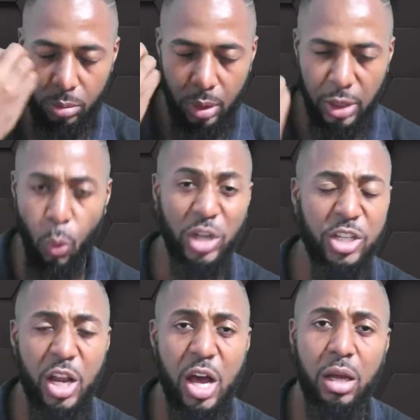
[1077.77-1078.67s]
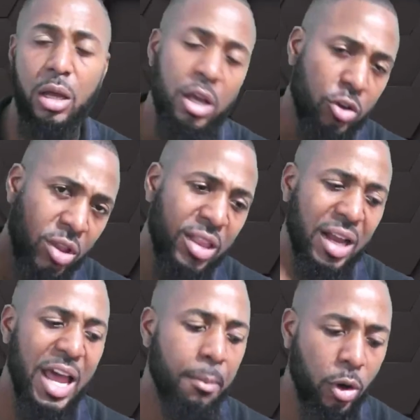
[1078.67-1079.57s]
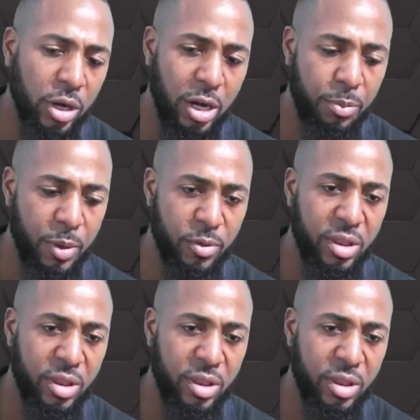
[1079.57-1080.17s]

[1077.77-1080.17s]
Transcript: watch along. Just hit a like button on it, people.